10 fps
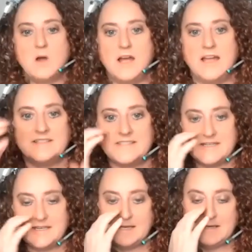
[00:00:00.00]
want
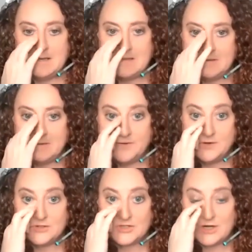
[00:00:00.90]
in the
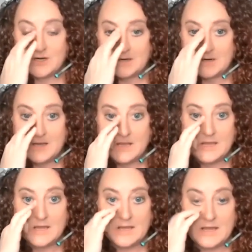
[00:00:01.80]
future,
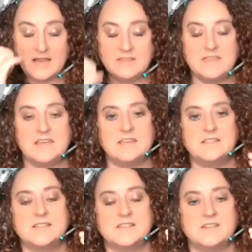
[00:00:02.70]
I think
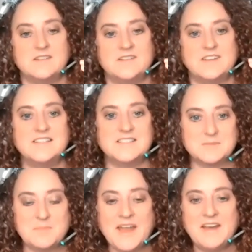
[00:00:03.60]
it's
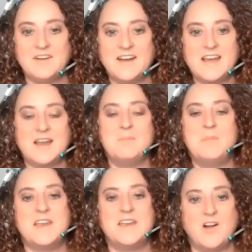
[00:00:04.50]
inspiring,
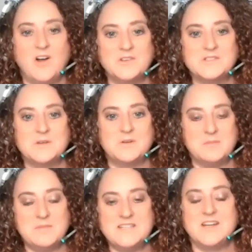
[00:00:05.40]
but it also
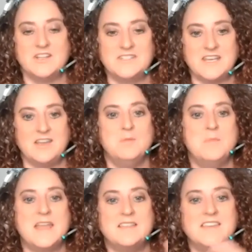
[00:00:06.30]
can be daunting. You
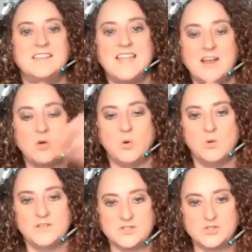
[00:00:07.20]
may think that
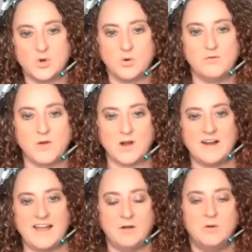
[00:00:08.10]
goal is so
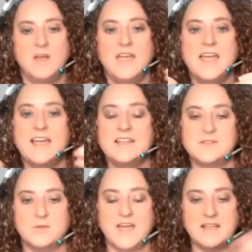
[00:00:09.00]
far out.
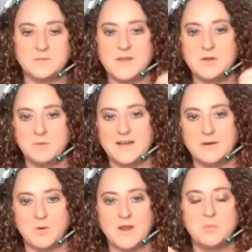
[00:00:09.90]
And so that's why you
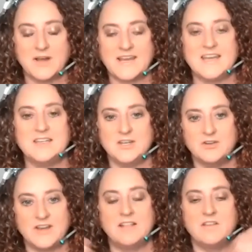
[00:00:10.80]
want to bring it into
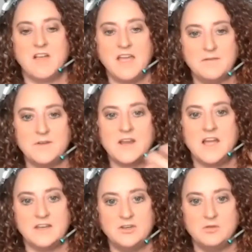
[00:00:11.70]
your daily life and
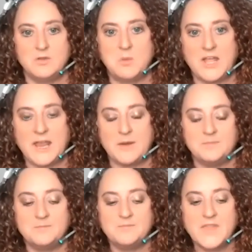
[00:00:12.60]
kind of do the plan.